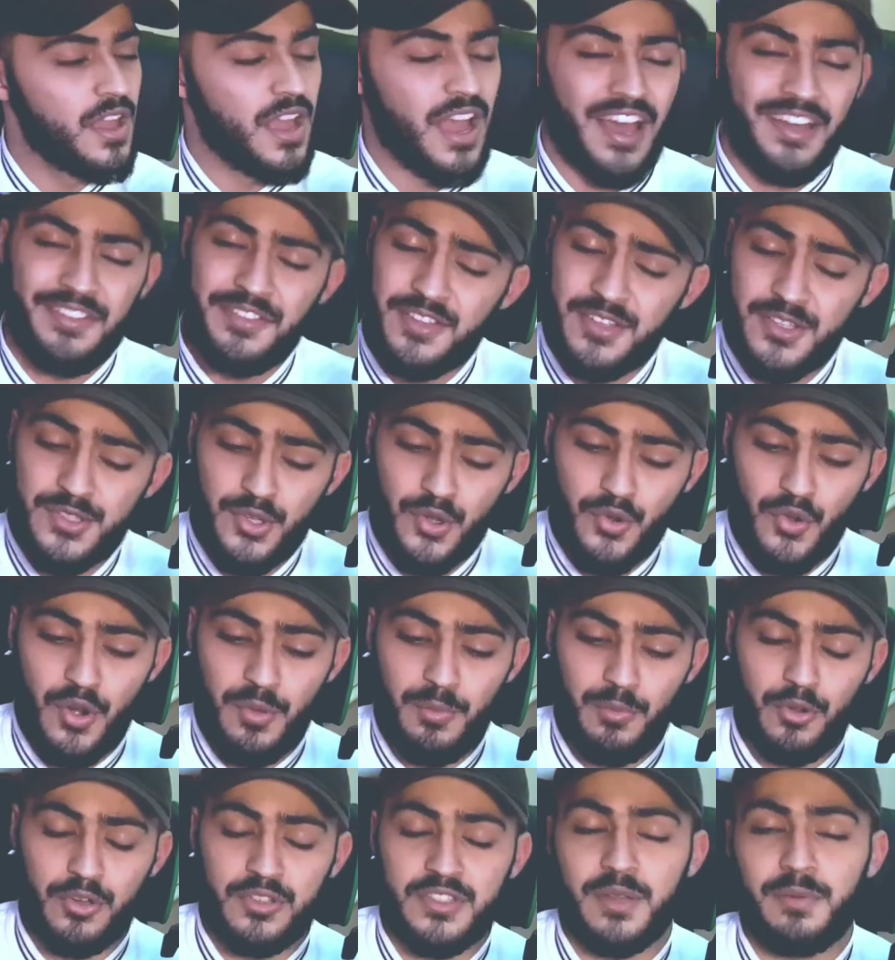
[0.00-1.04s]
And this story
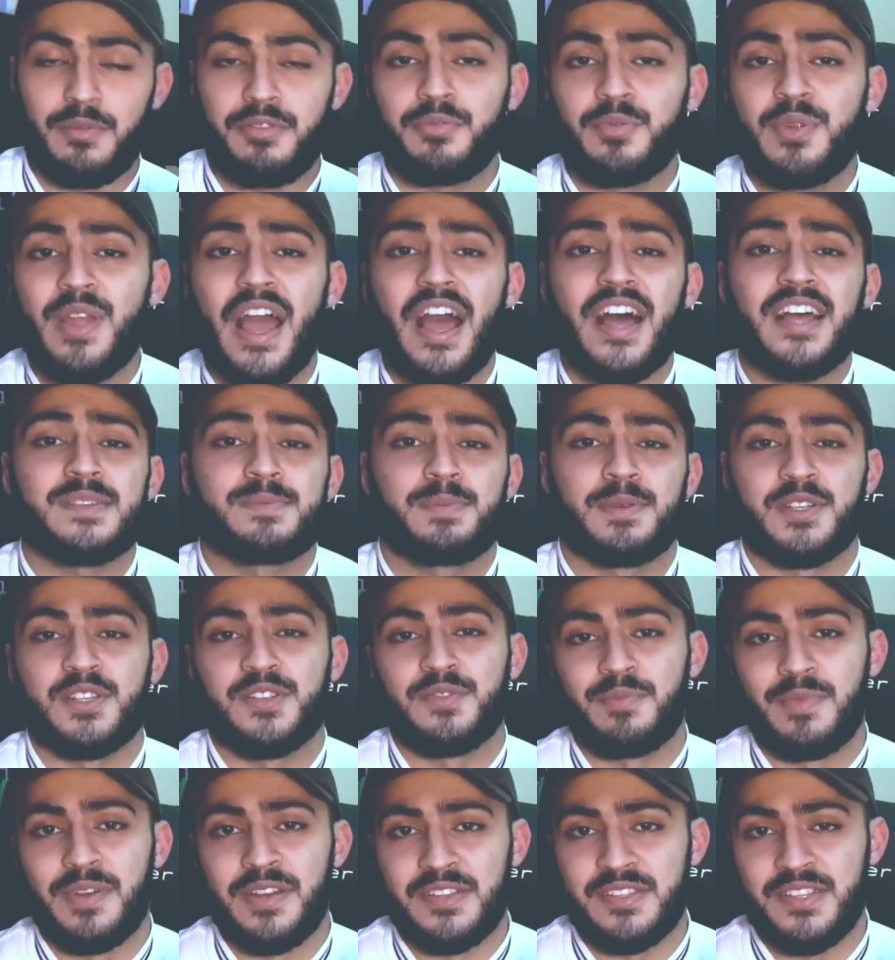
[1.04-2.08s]
brought up 3 aspects
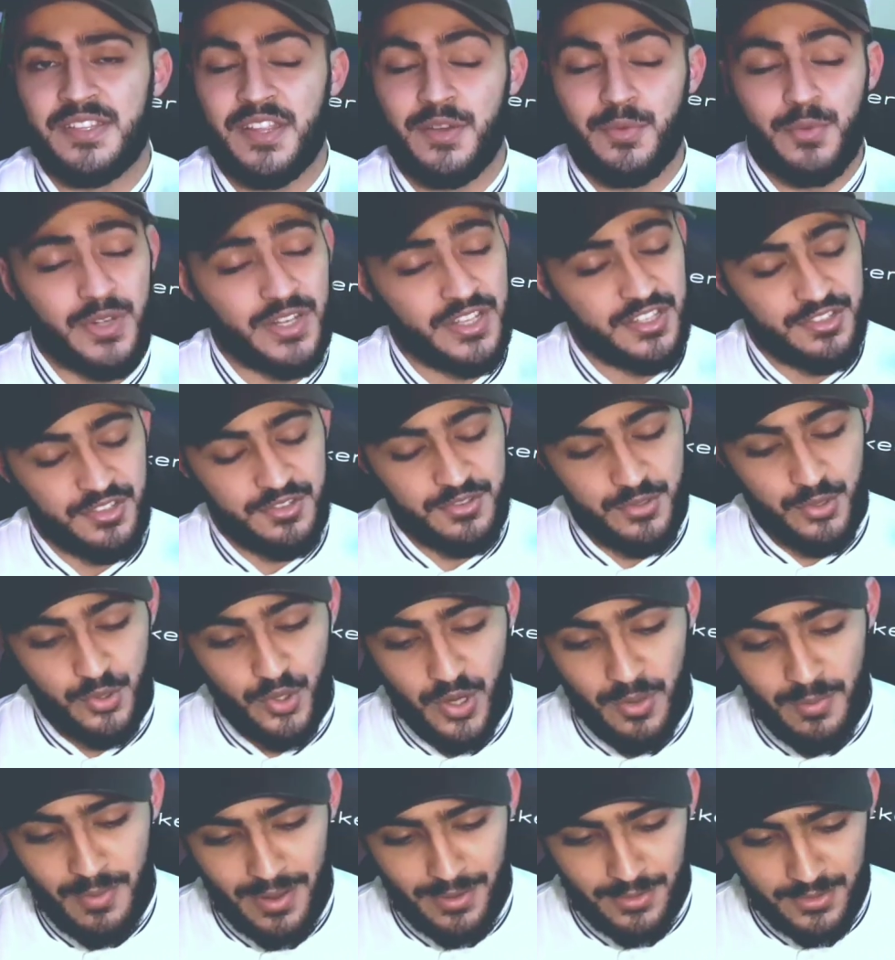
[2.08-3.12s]
of medicine that we need to
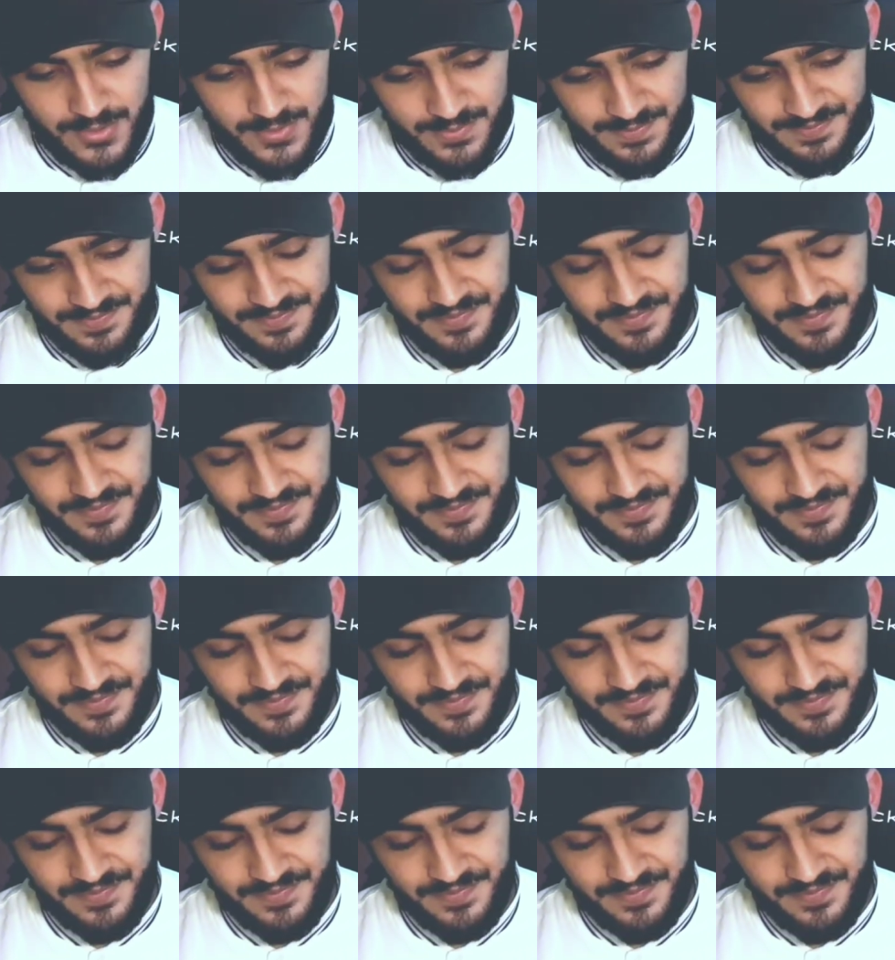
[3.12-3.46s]
talk about.